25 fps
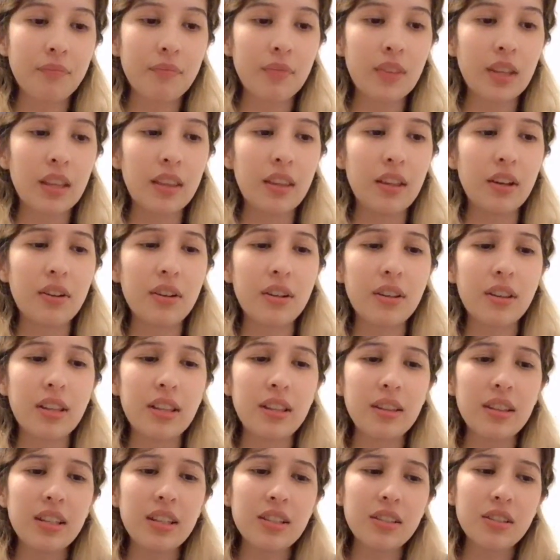there are then
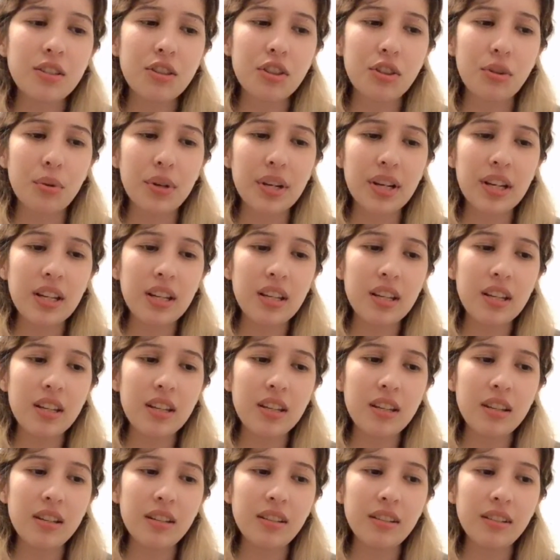these
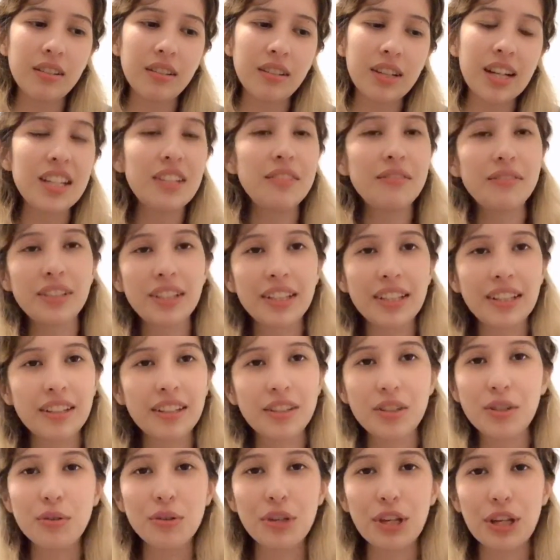three, kind of like
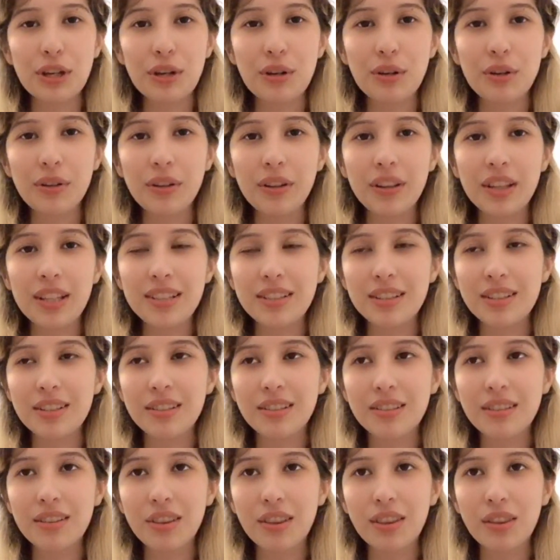Yu-Gi-Oh, these
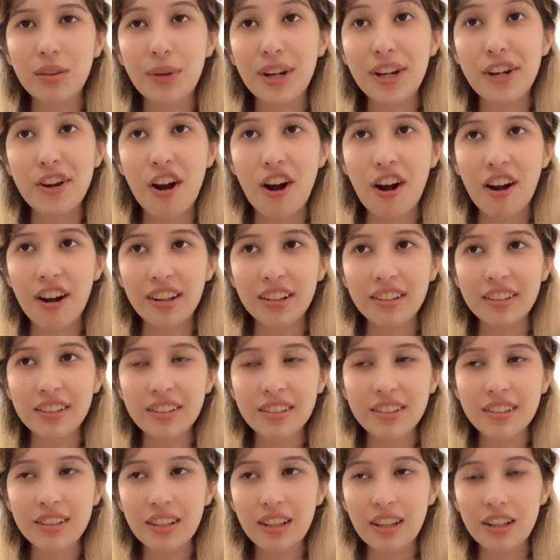three
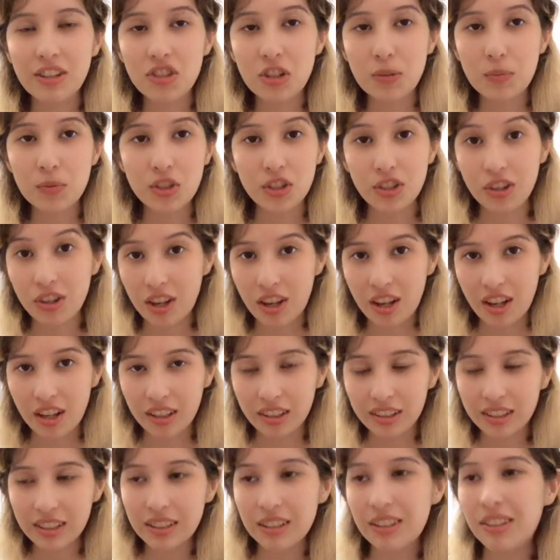gods, Egyptian
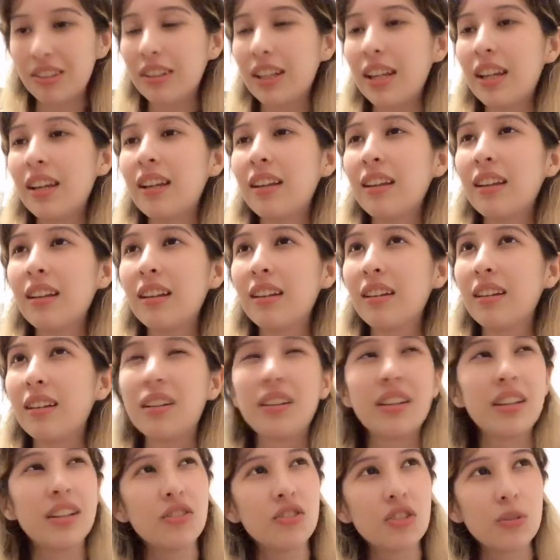gods. Are they
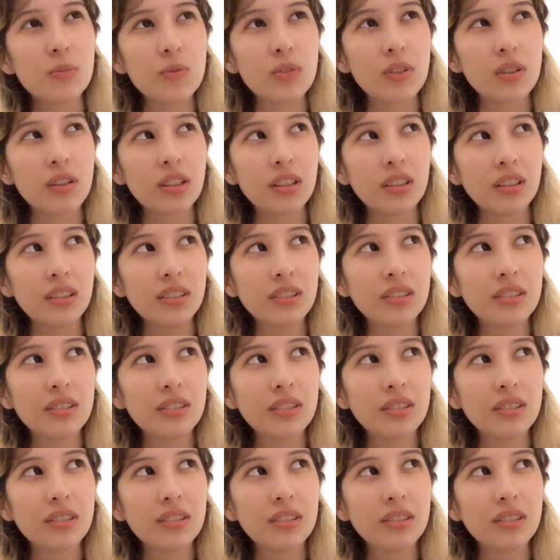Egyptian gods?